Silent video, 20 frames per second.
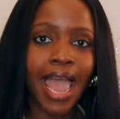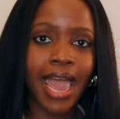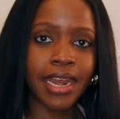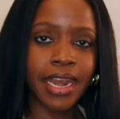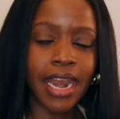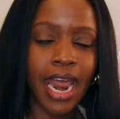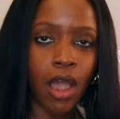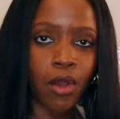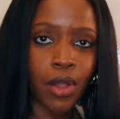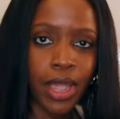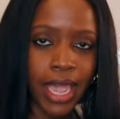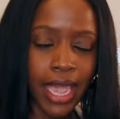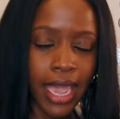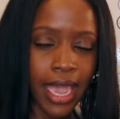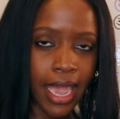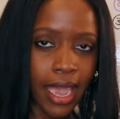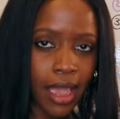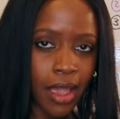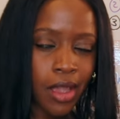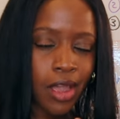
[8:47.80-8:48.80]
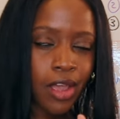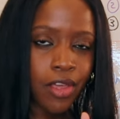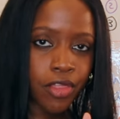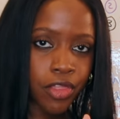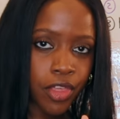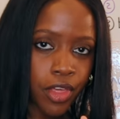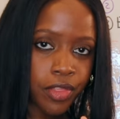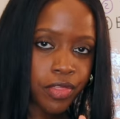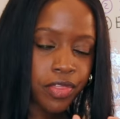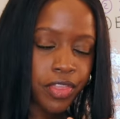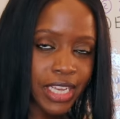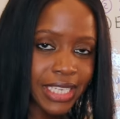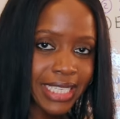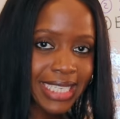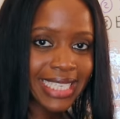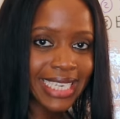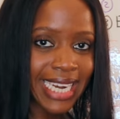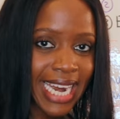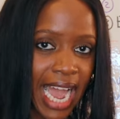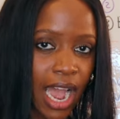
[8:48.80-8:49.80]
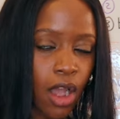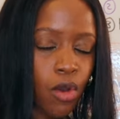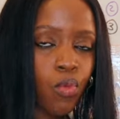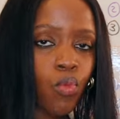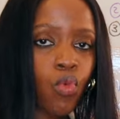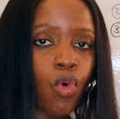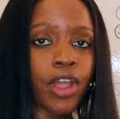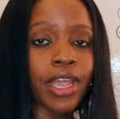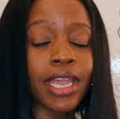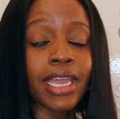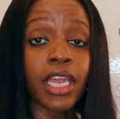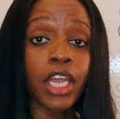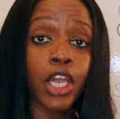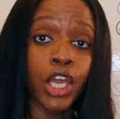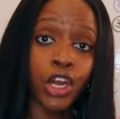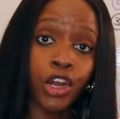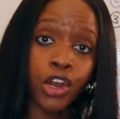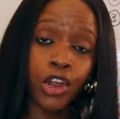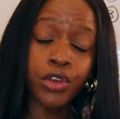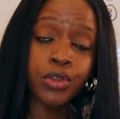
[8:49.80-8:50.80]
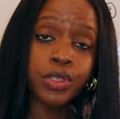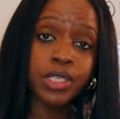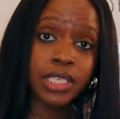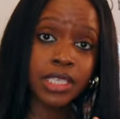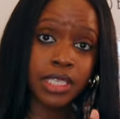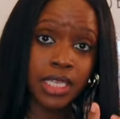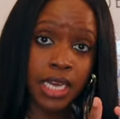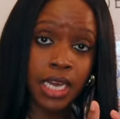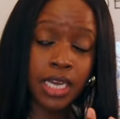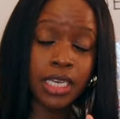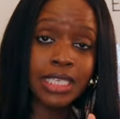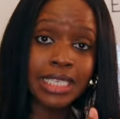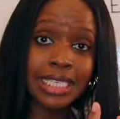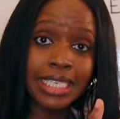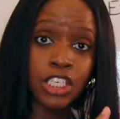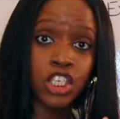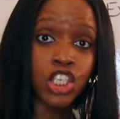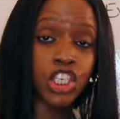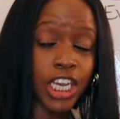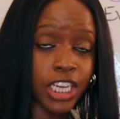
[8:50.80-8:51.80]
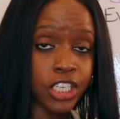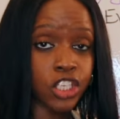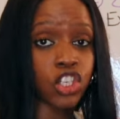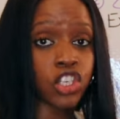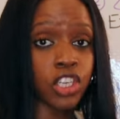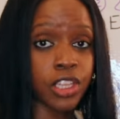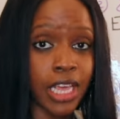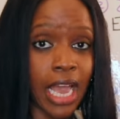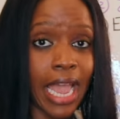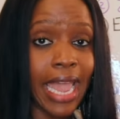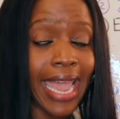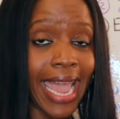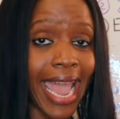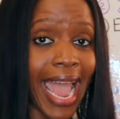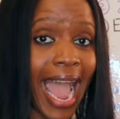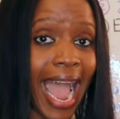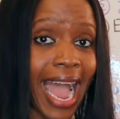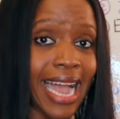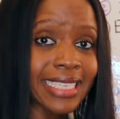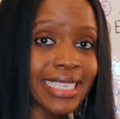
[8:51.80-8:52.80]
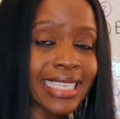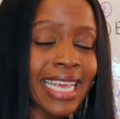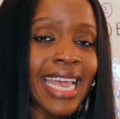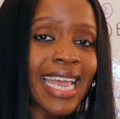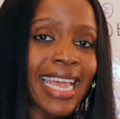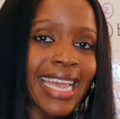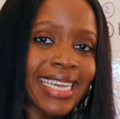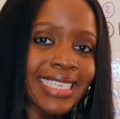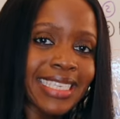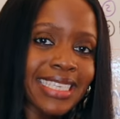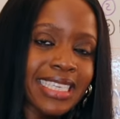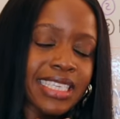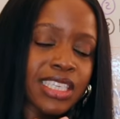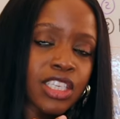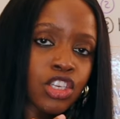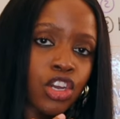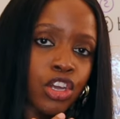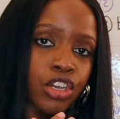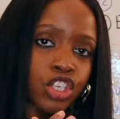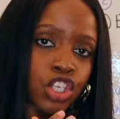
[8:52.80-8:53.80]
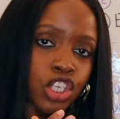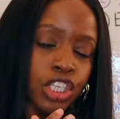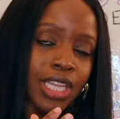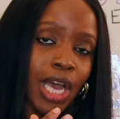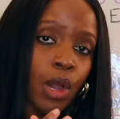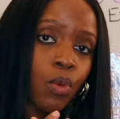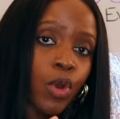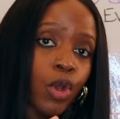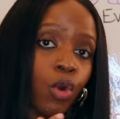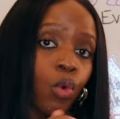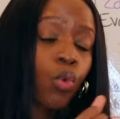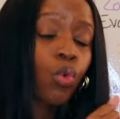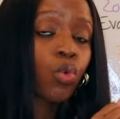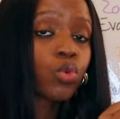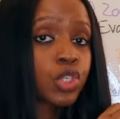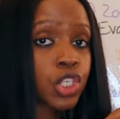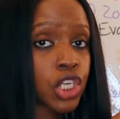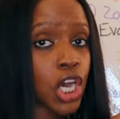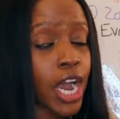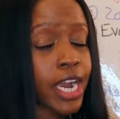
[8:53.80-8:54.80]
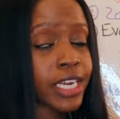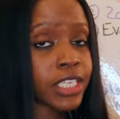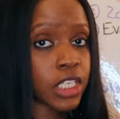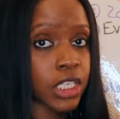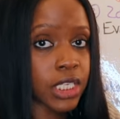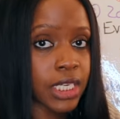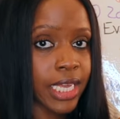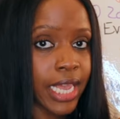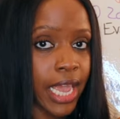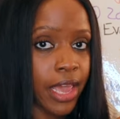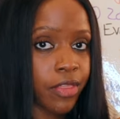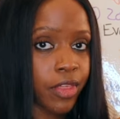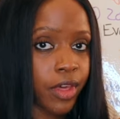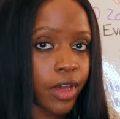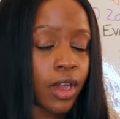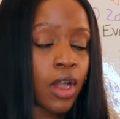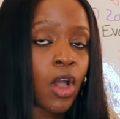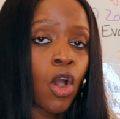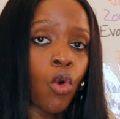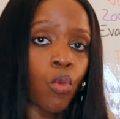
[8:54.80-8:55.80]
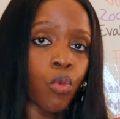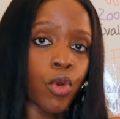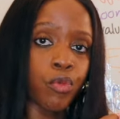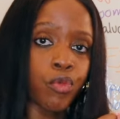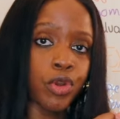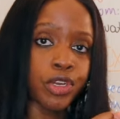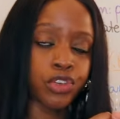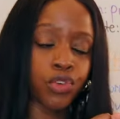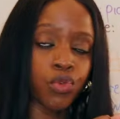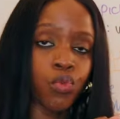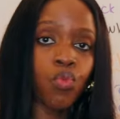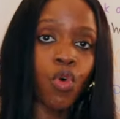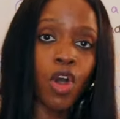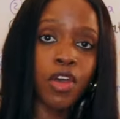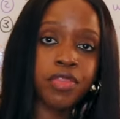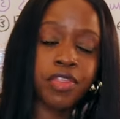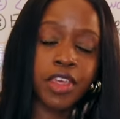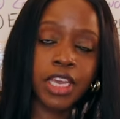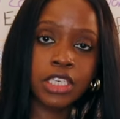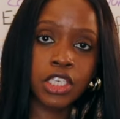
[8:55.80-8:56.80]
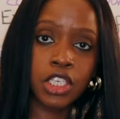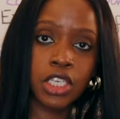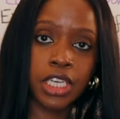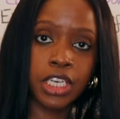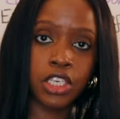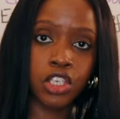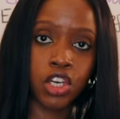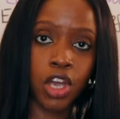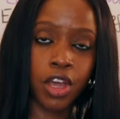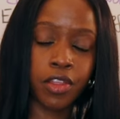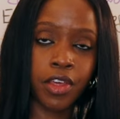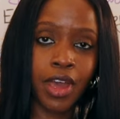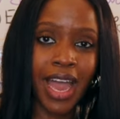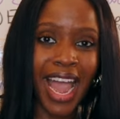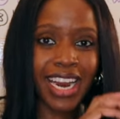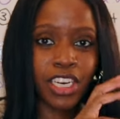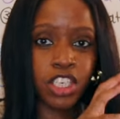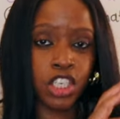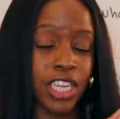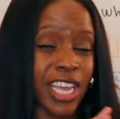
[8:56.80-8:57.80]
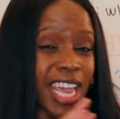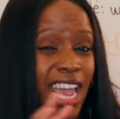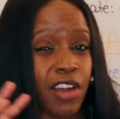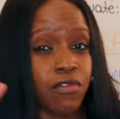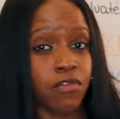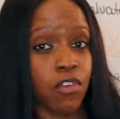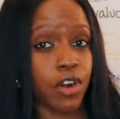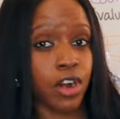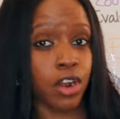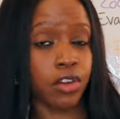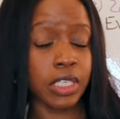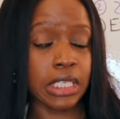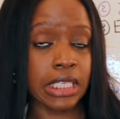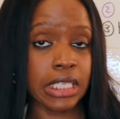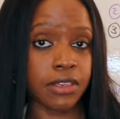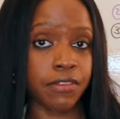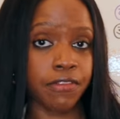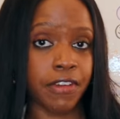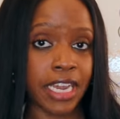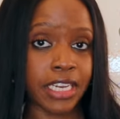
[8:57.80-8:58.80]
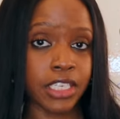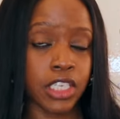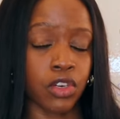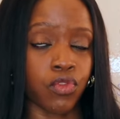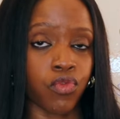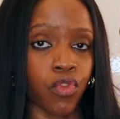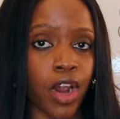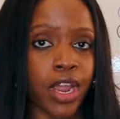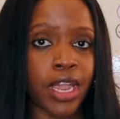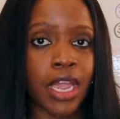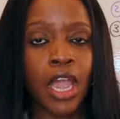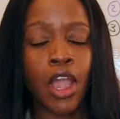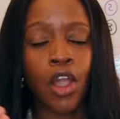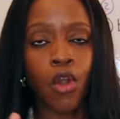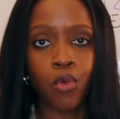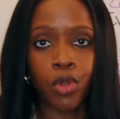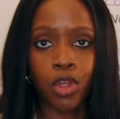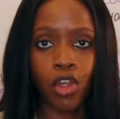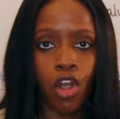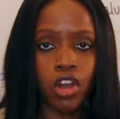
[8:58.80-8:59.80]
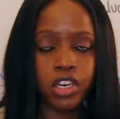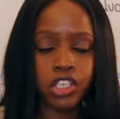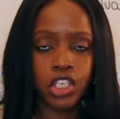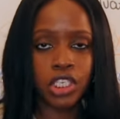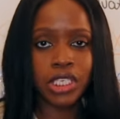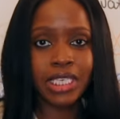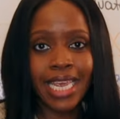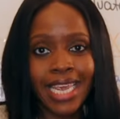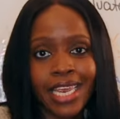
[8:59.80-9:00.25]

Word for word: And now here, that this noun, what it connotes, the suggestion that it has, is this notion that we're all tied together. When we do one thing to each other, actually everyone else is affected, right? We can't just